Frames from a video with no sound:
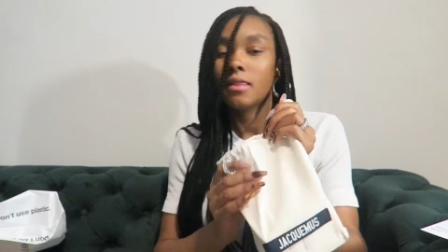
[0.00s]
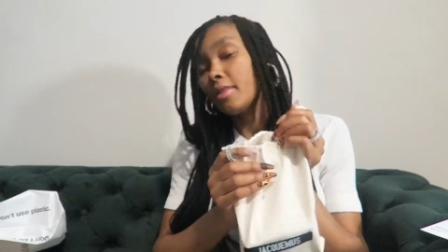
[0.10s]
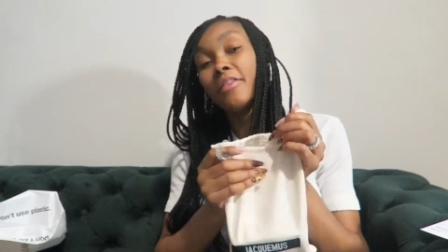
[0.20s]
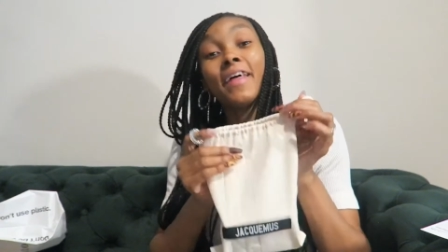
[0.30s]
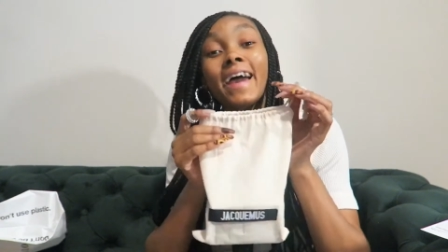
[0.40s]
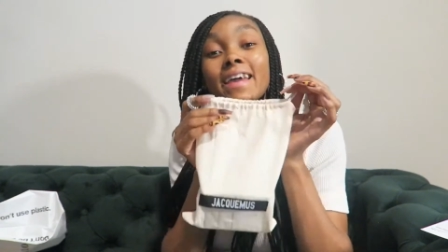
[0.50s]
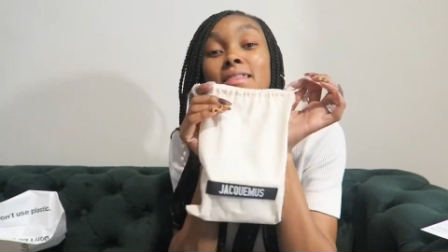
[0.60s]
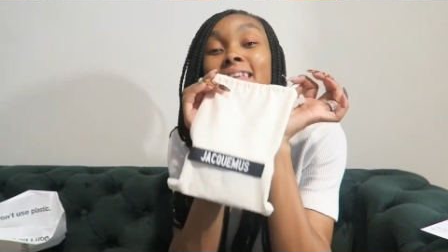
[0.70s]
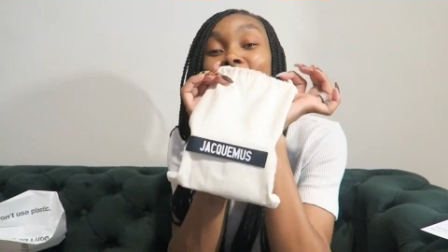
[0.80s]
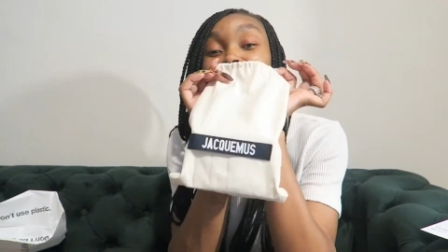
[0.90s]
that is
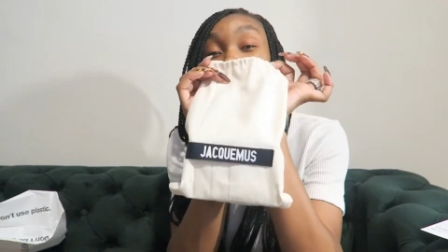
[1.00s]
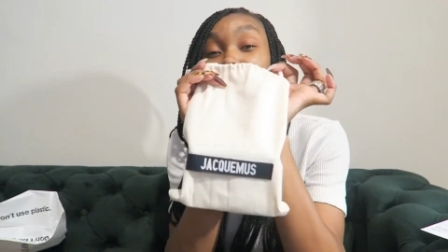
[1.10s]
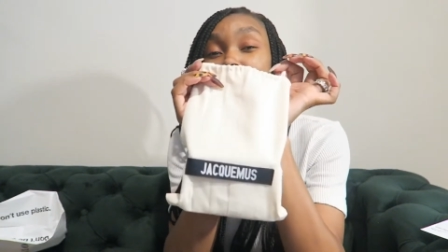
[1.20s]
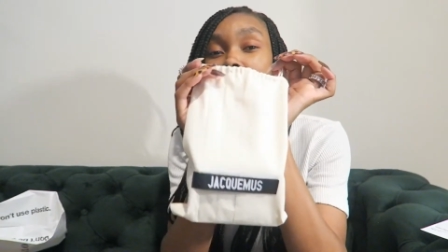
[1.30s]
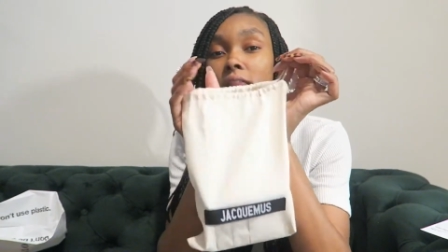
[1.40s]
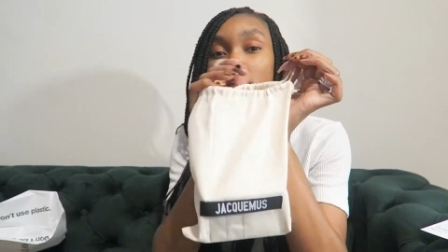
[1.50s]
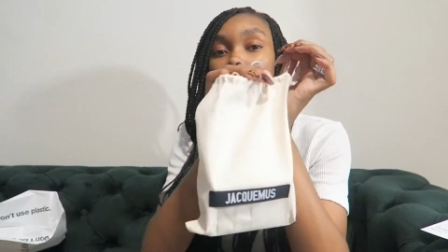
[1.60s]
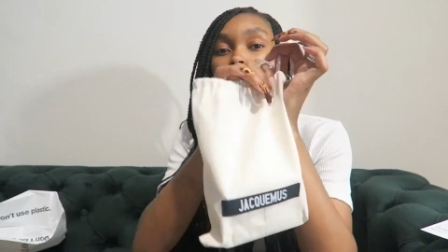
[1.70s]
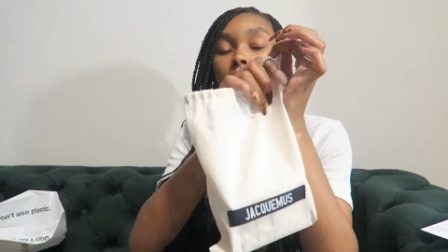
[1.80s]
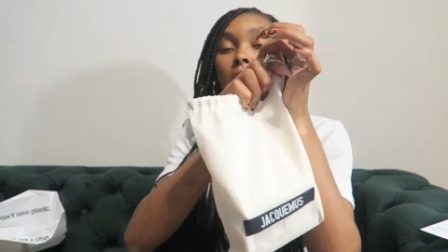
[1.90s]
the first
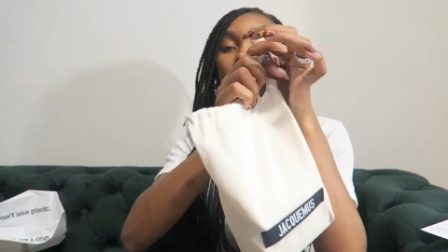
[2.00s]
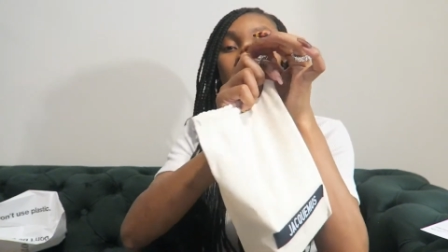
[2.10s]
thing,